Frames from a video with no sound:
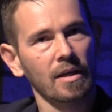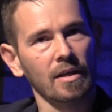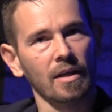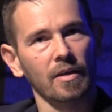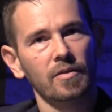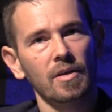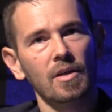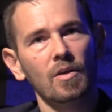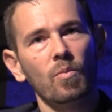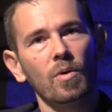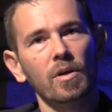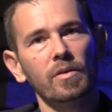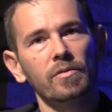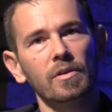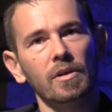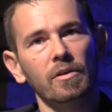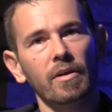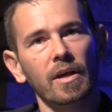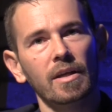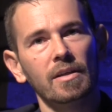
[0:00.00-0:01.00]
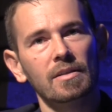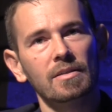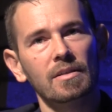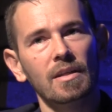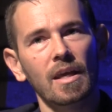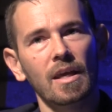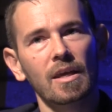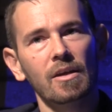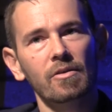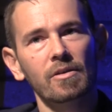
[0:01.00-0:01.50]
And I think one of the
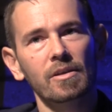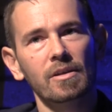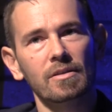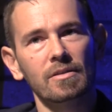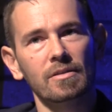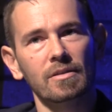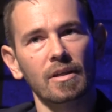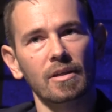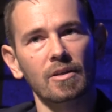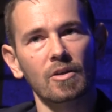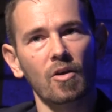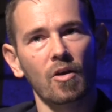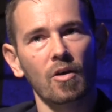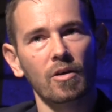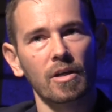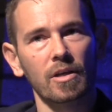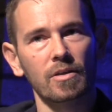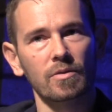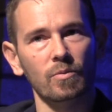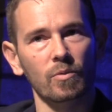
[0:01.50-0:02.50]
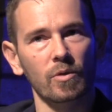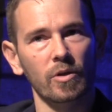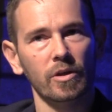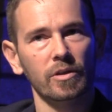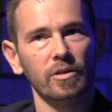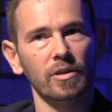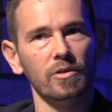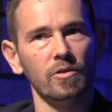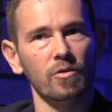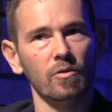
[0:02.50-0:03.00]
greatest areas that God has
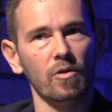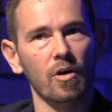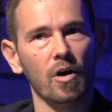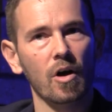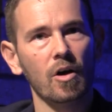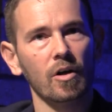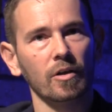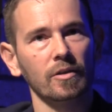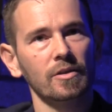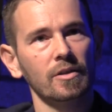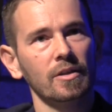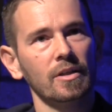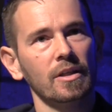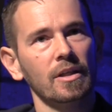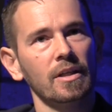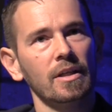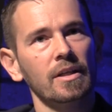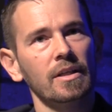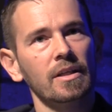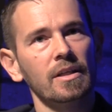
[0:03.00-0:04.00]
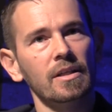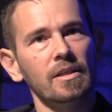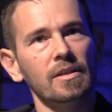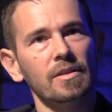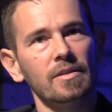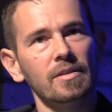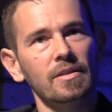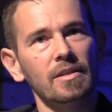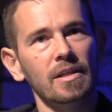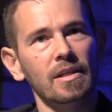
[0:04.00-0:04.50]
worked in your heart
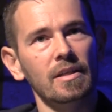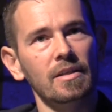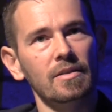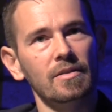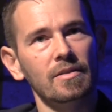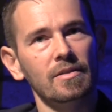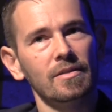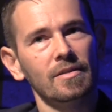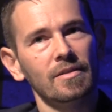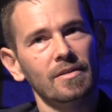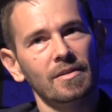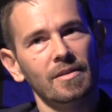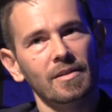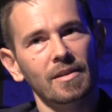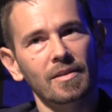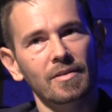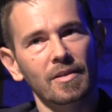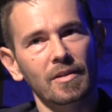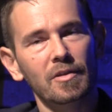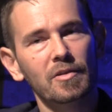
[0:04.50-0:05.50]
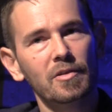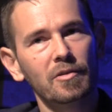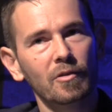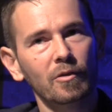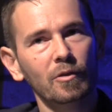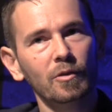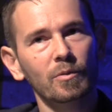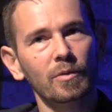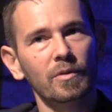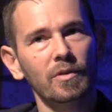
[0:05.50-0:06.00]
is He's
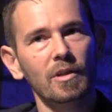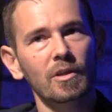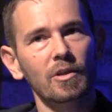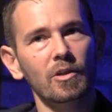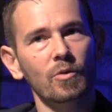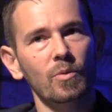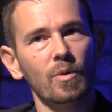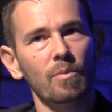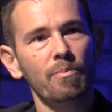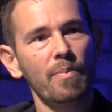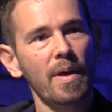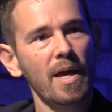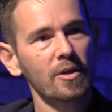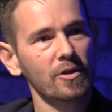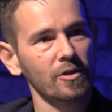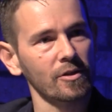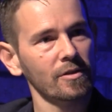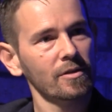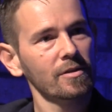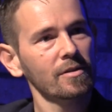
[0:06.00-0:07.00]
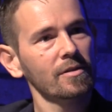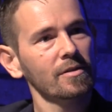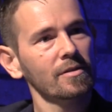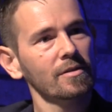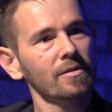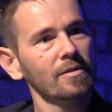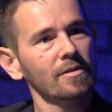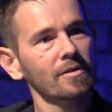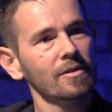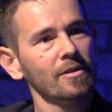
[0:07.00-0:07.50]
instilled within you a passion
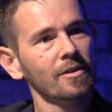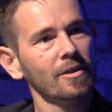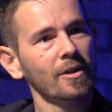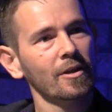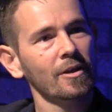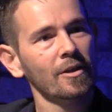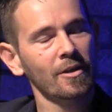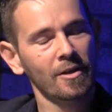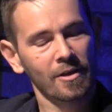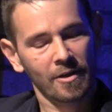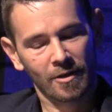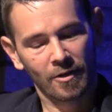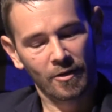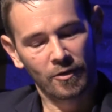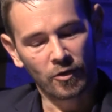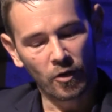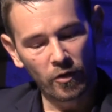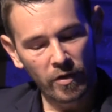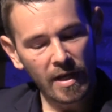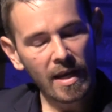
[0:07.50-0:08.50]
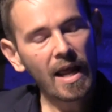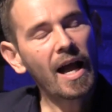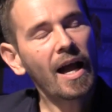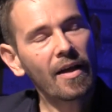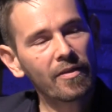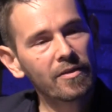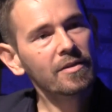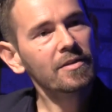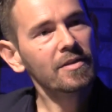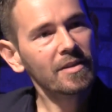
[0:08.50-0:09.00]
so that
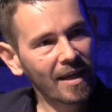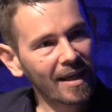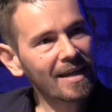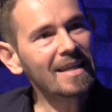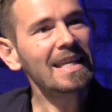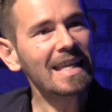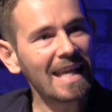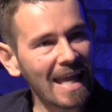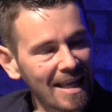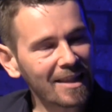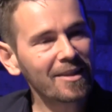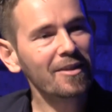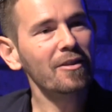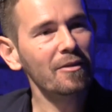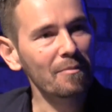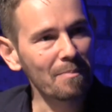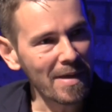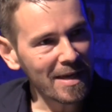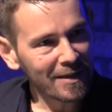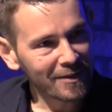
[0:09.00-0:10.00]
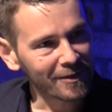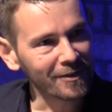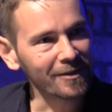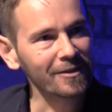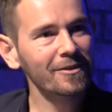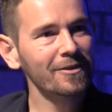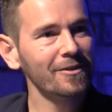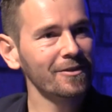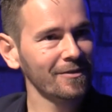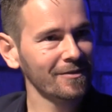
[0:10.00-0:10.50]
others can get the
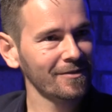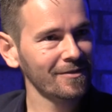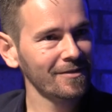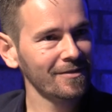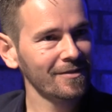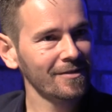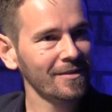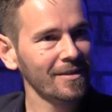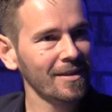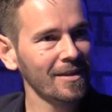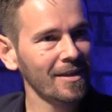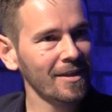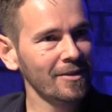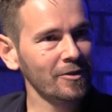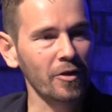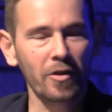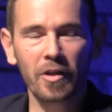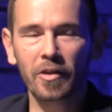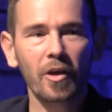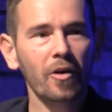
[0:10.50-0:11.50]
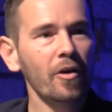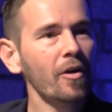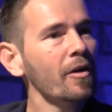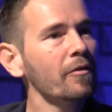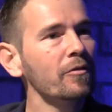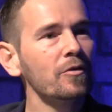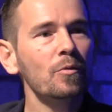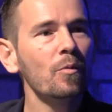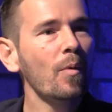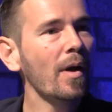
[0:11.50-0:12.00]
message. So that they don't
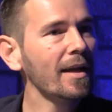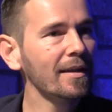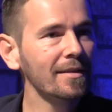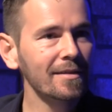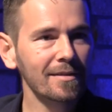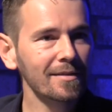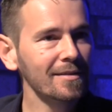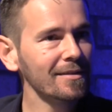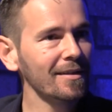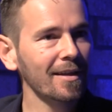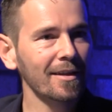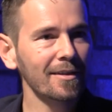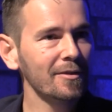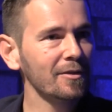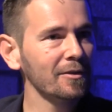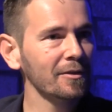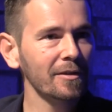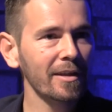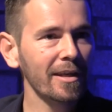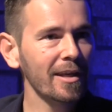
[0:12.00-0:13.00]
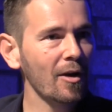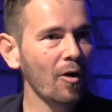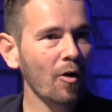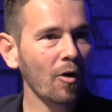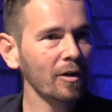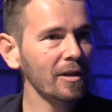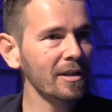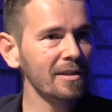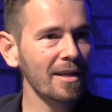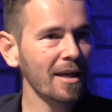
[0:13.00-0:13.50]
have to wait until their
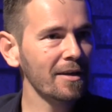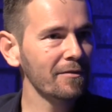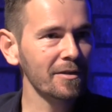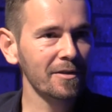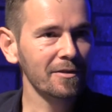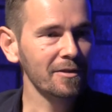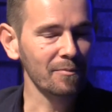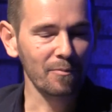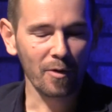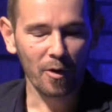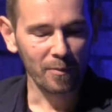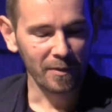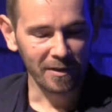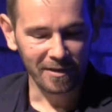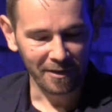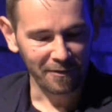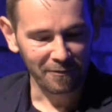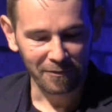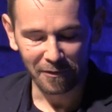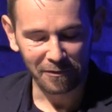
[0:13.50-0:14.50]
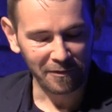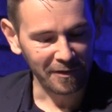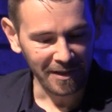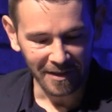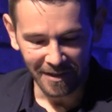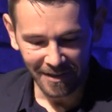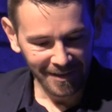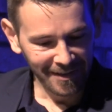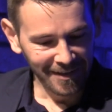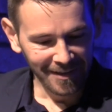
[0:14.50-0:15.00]
Harley Davidson moment at
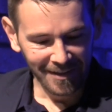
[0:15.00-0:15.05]
50.